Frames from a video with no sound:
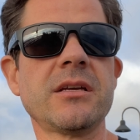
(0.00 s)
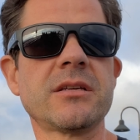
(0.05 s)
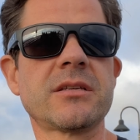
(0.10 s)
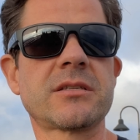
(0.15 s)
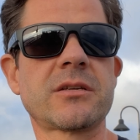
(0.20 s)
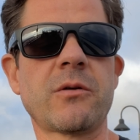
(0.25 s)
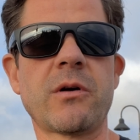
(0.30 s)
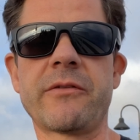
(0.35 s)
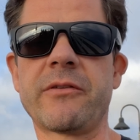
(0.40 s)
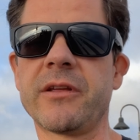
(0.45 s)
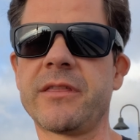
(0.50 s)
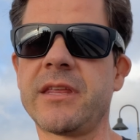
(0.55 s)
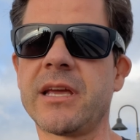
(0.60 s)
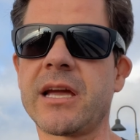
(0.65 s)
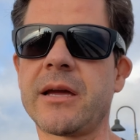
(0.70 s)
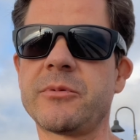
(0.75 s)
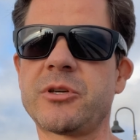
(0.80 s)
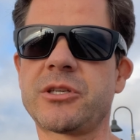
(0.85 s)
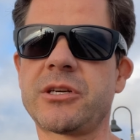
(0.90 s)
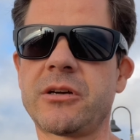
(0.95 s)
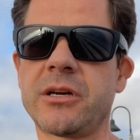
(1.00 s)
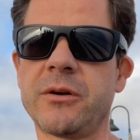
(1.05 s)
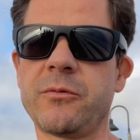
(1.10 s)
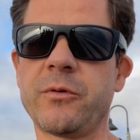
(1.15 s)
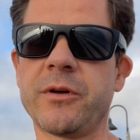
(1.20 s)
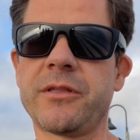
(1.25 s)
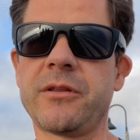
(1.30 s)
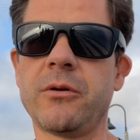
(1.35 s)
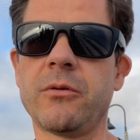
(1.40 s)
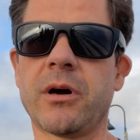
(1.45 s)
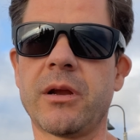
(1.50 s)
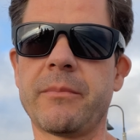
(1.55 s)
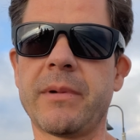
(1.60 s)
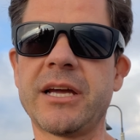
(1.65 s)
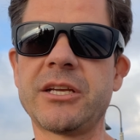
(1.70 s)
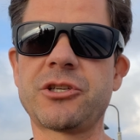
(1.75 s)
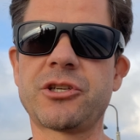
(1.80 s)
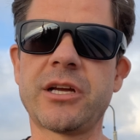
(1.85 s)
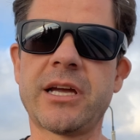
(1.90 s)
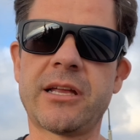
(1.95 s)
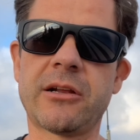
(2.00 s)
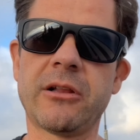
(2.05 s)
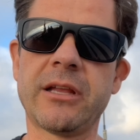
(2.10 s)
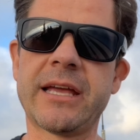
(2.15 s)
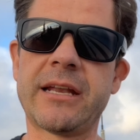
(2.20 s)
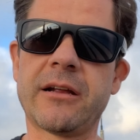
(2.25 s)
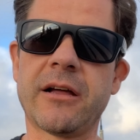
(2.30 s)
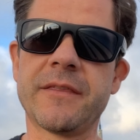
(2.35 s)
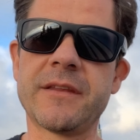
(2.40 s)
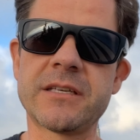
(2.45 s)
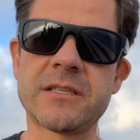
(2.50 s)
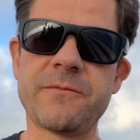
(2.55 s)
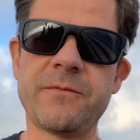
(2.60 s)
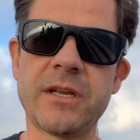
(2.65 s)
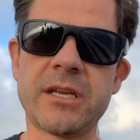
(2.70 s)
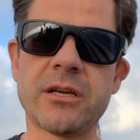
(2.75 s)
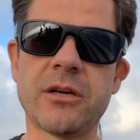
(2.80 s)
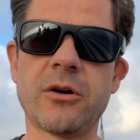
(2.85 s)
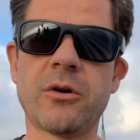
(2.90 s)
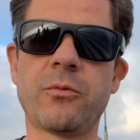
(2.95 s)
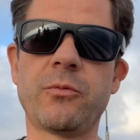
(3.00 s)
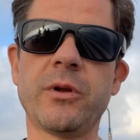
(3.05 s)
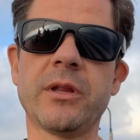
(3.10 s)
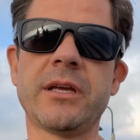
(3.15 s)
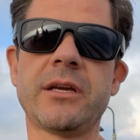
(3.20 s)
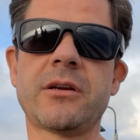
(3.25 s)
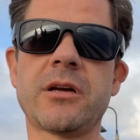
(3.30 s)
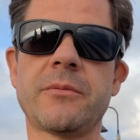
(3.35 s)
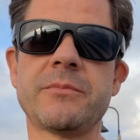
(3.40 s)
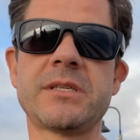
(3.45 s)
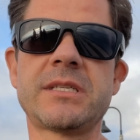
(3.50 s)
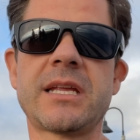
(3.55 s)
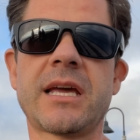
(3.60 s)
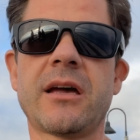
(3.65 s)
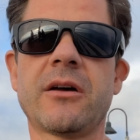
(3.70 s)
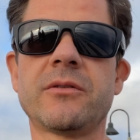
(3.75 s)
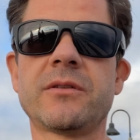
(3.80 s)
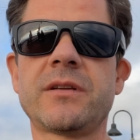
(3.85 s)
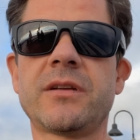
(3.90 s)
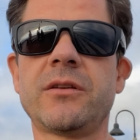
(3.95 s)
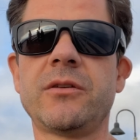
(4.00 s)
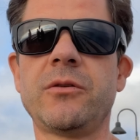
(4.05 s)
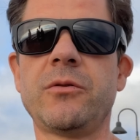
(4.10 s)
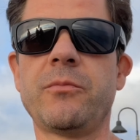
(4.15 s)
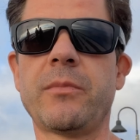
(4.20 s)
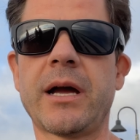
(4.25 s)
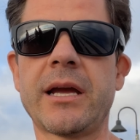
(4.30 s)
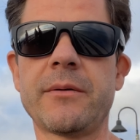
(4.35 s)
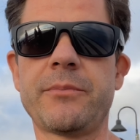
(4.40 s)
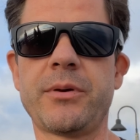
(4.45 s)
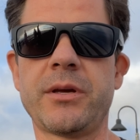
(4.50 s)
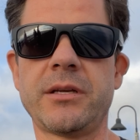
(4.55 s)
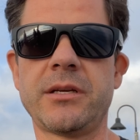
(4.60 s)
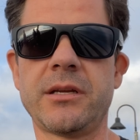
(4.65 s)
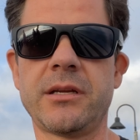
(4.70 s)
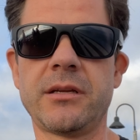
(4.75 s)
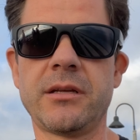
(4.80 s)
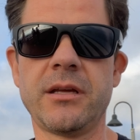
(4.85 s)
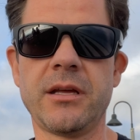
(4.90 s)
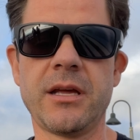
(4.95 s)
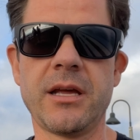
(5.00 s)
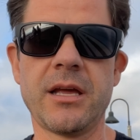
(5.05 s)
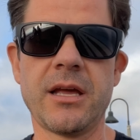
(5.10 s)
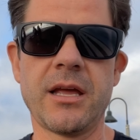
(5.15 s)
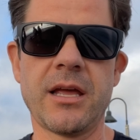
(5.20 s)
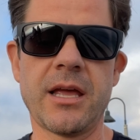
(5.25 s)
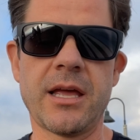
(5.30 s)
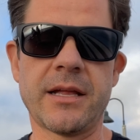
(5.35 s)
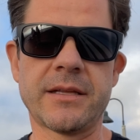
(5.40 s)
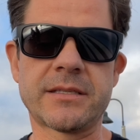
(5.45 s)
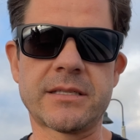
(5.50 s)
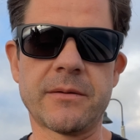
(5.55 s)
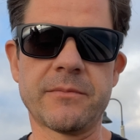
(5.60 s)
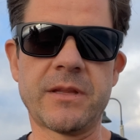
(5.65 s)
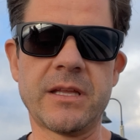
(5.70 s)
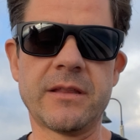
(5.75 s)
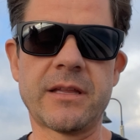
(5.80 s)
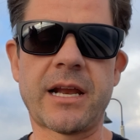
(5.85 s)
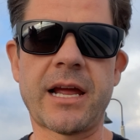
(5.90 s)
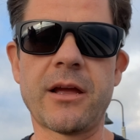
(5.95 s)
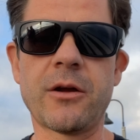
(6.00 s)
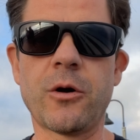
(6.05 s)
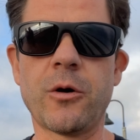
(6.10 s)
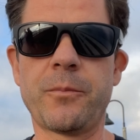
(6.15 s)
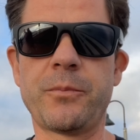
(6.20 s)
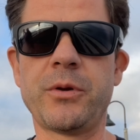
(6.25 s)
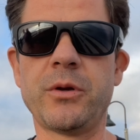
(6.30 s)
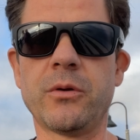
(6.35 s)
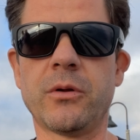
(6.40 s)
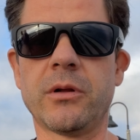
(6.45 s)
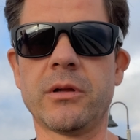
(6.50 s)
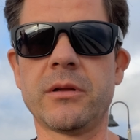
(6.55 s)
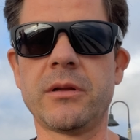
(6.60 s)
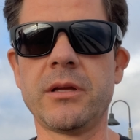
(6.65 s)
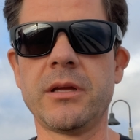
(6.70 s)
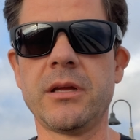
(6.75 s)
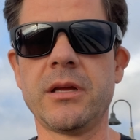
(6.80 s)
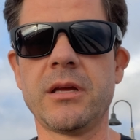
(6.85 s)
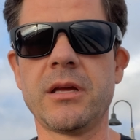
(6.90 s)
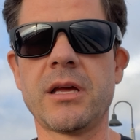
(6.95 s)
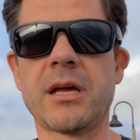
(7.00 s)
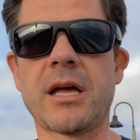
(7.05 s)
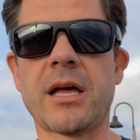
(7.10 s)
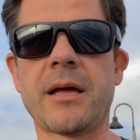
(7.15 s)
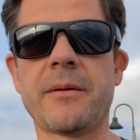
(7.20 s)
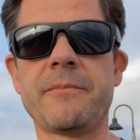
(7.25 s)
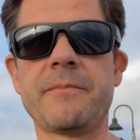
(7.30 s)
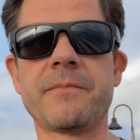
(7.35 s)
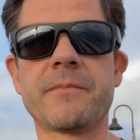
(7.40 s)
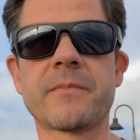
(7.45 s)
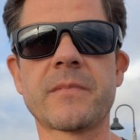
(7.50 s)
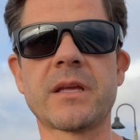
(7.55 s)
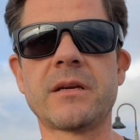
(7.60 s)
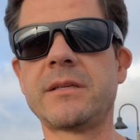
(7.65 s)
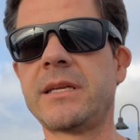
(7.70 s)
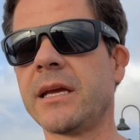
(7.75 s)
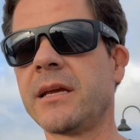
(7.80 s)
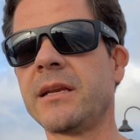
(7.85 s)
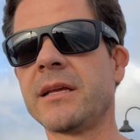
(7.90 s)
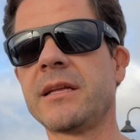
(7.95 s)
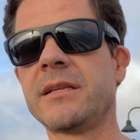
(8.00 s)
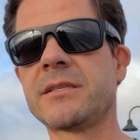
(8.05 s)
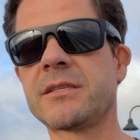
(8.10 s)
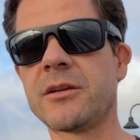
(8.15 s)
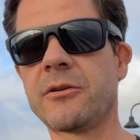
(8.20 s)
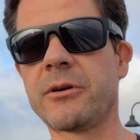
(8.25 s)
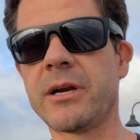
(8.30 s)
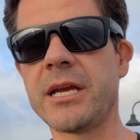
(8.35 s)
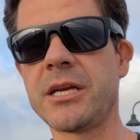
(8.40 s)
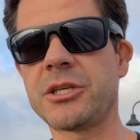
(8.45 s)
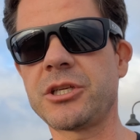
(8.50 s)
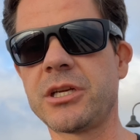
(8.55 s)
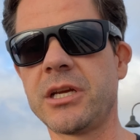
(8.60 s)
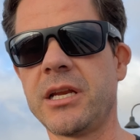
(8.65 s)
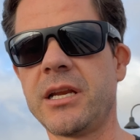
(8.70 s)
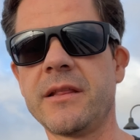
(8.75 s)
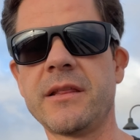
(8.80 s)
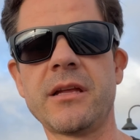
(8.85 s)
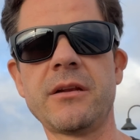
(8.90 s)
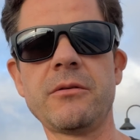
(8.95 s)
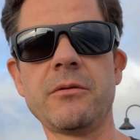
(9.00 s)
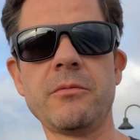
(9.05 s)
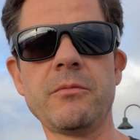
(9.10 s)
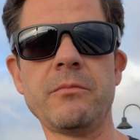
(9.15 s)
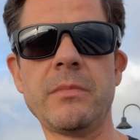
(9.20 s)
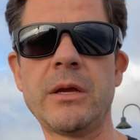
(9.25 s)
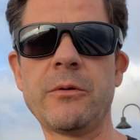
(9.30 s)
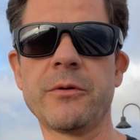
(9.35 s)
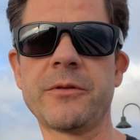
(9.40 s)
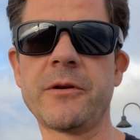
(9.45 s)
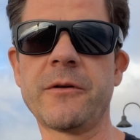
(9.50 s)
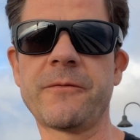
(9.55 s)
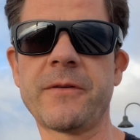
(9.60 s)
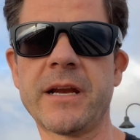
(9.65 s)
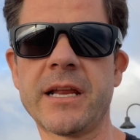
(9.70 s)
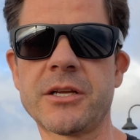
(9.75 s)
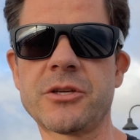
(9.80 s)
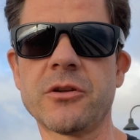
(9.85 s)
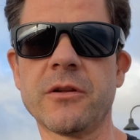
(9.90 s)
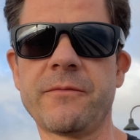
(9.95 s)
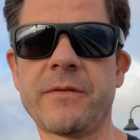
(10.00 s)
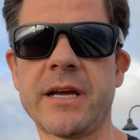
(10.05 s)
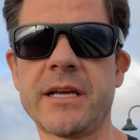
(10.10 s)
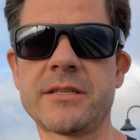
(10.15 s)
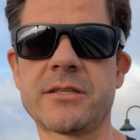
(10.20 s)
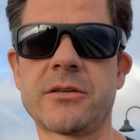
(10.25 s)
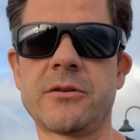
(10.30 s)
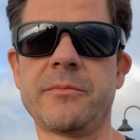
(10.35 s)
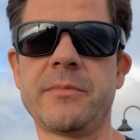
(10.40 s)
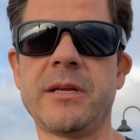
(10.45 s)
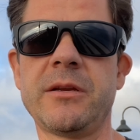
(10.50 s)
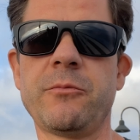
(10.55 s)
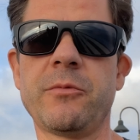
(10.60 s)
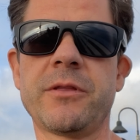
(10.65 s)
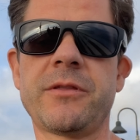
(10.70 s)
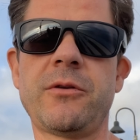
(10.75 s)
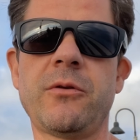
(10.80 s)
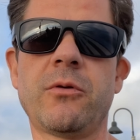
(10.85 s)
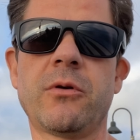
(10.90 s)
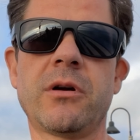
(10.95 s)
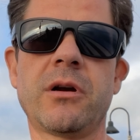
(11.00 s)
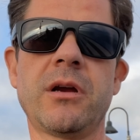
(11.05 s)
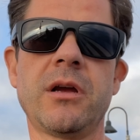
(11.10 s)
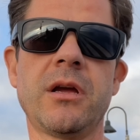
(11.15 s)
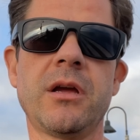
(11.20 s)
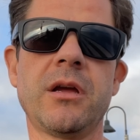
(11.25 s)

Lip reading: So everything I'm sharing with you on my channel and on this video really comes down to my opinion and something that I hope you'll take into consideration, and then meet with your financial advisor, meet with your